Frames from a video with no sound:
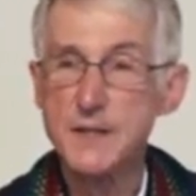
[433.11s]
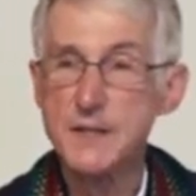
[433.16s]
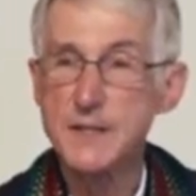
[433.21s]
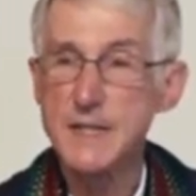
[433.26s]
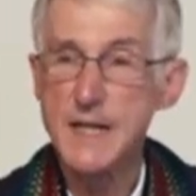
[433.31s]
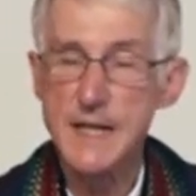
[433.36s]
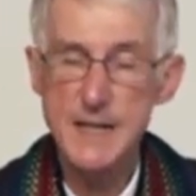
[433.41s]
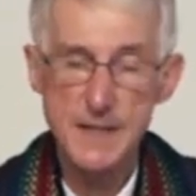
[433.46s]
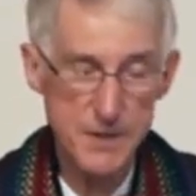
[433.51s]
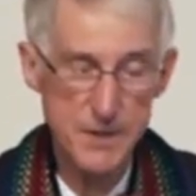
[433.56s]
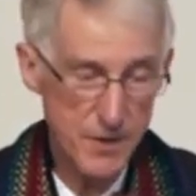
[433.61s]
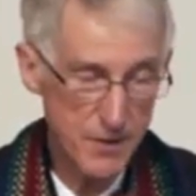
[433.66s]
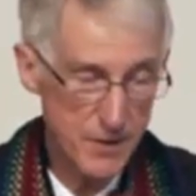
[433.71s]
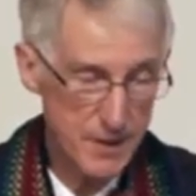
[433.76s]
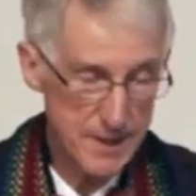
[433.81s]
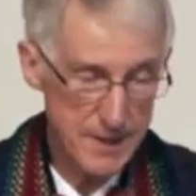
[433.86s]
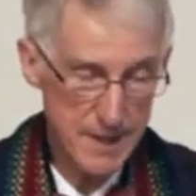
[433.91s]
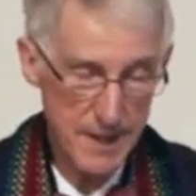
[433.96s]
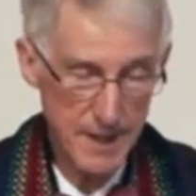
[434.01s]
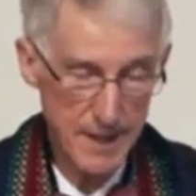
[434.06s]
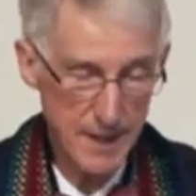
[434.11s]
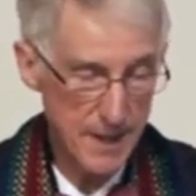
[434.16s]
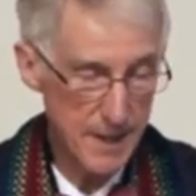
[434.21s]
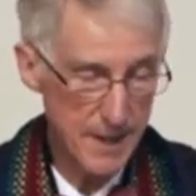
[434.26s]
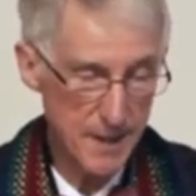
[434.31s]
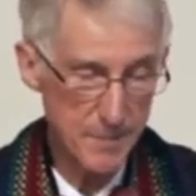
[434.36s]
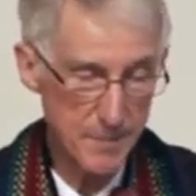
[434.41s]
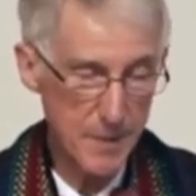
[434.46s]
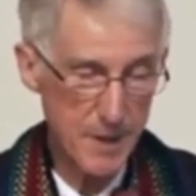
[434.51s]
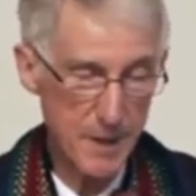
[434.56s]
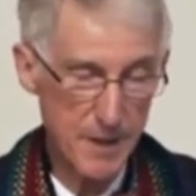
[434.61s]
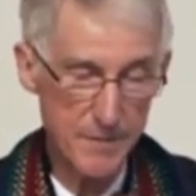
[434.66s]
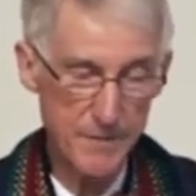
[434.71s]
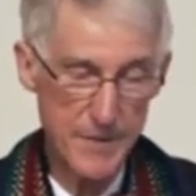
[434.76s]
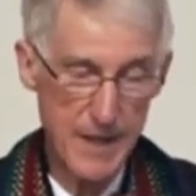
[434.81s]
to enter a time of